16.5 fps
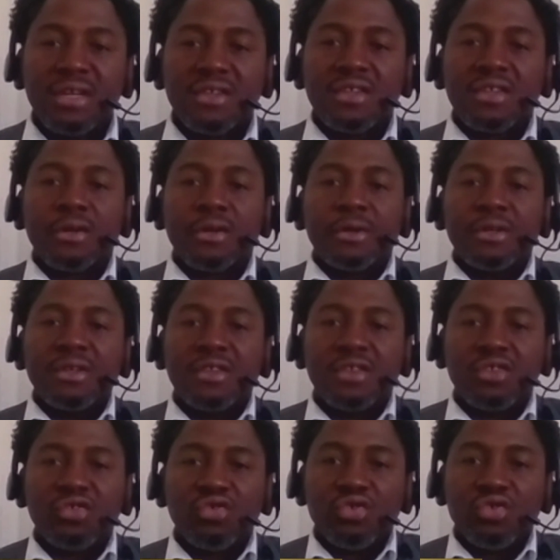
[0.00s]
the necessary
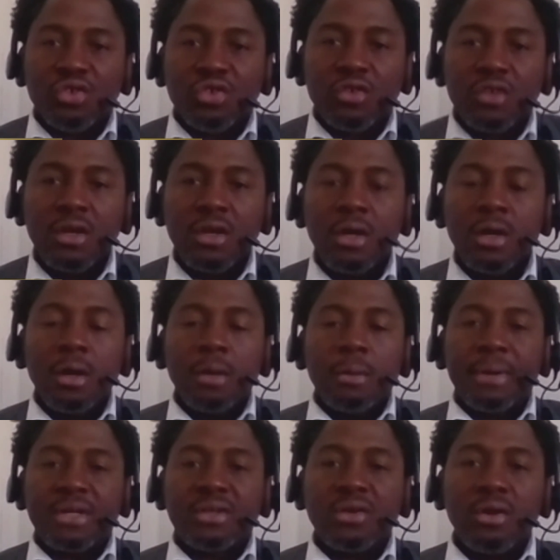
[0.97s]
institutions,
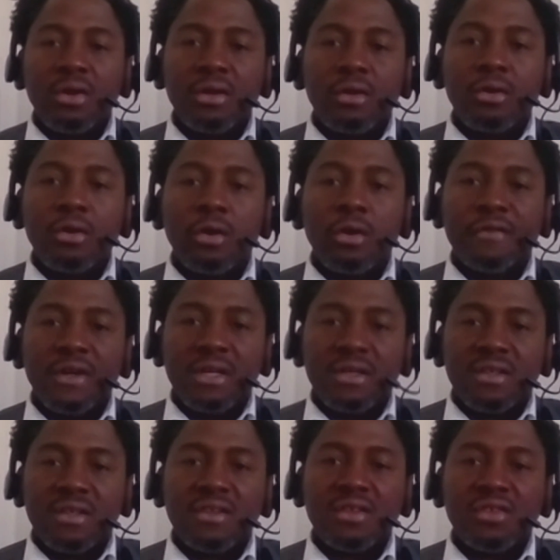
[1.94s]
particularly
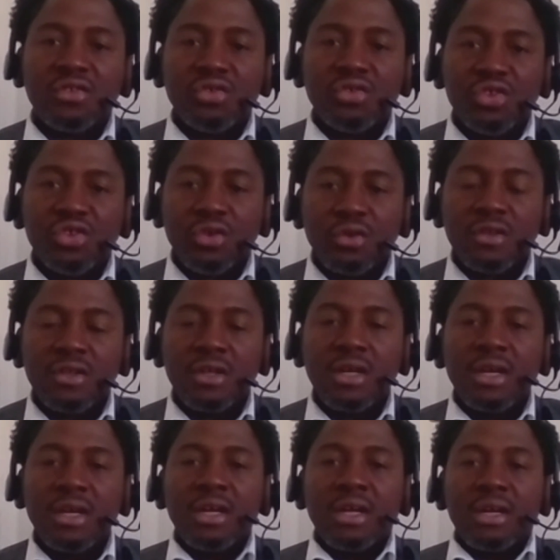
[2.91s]
governance
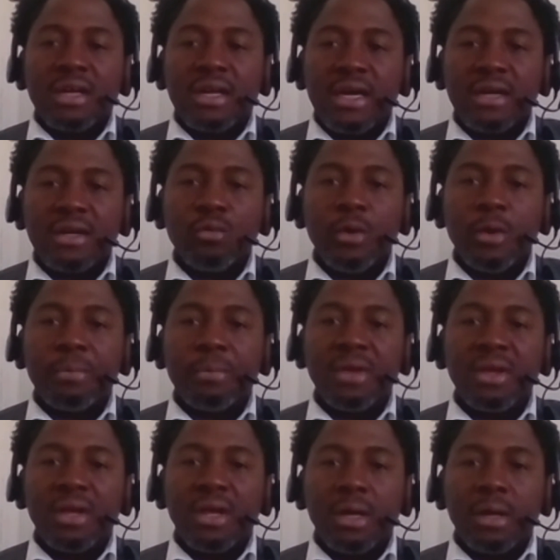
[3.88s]
institutions, that will
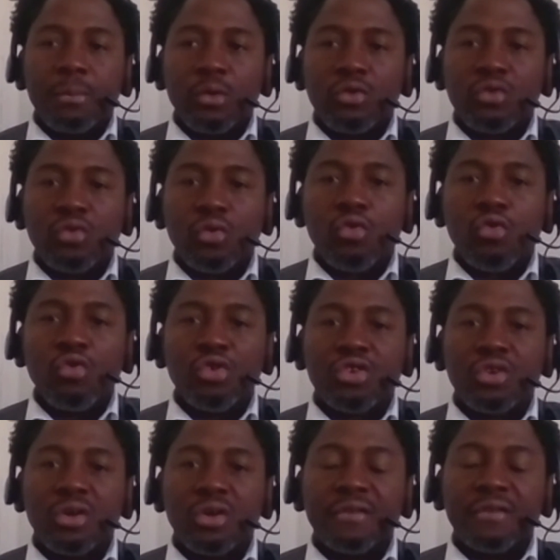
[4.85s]
be able to
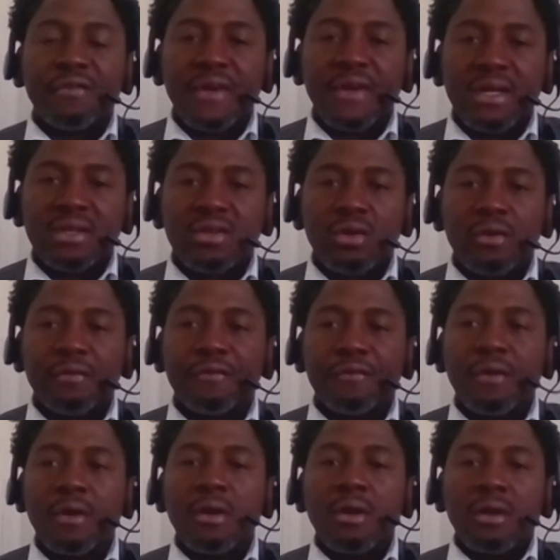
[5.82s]
cushion effects
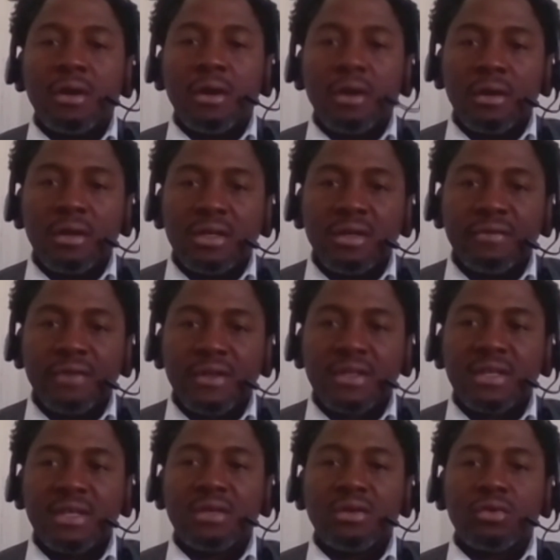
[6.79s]
of
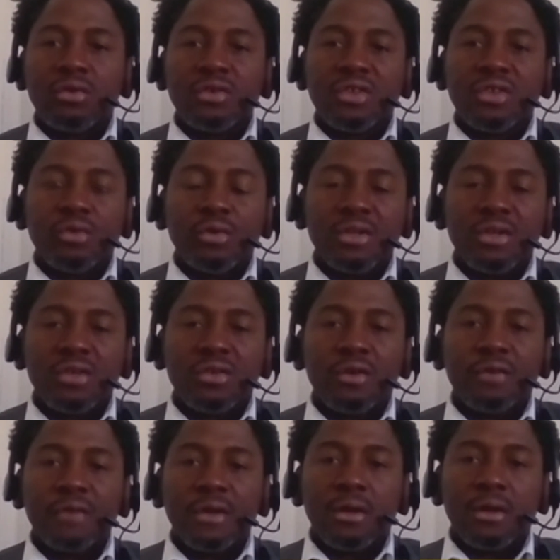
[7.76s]
devastating
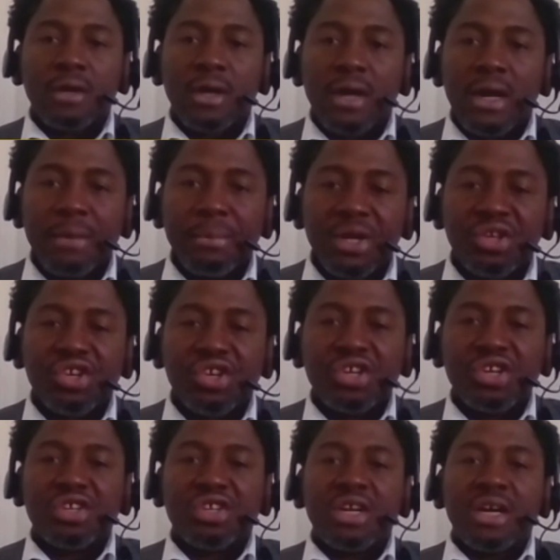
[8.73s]
consequences of climate
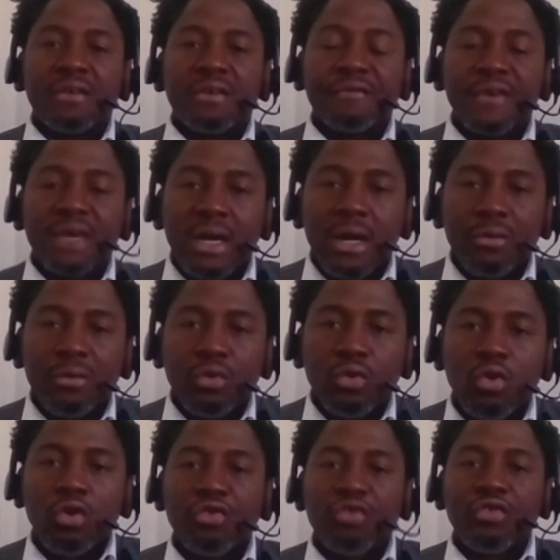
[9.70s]
change that affect
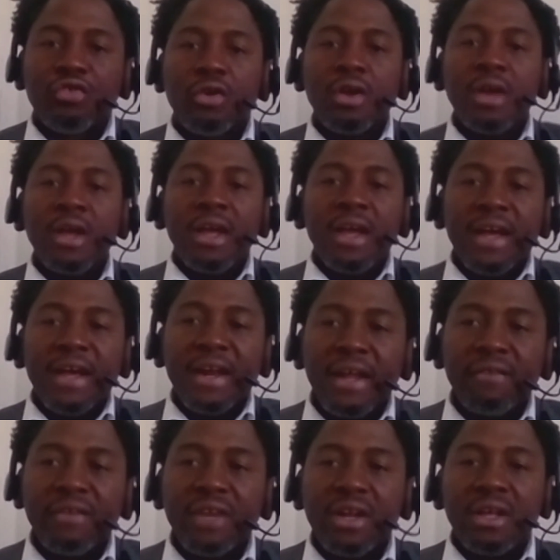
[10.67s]
agriculture
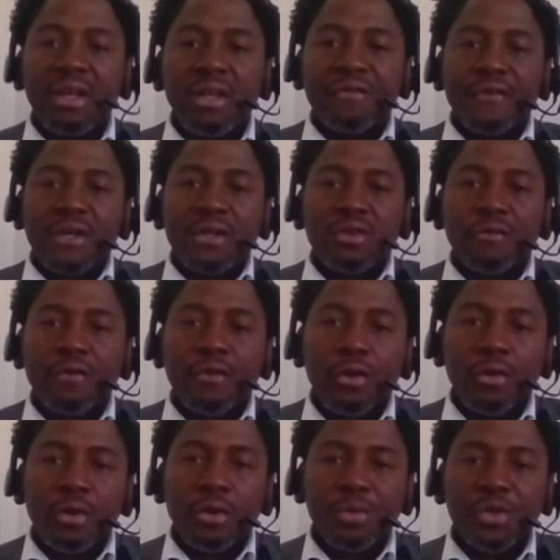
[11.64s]
and even the effects
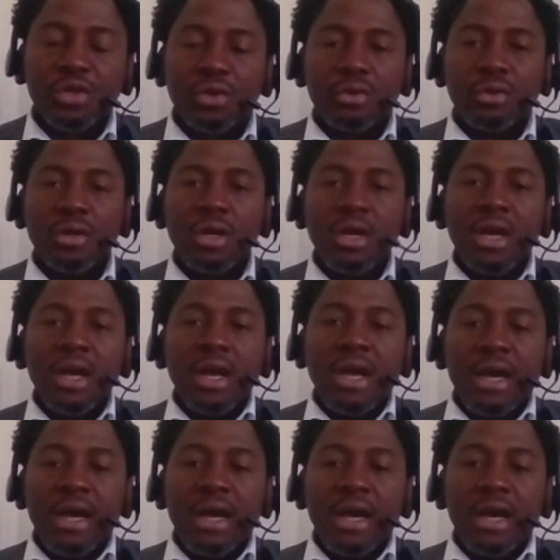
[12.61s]
of corruption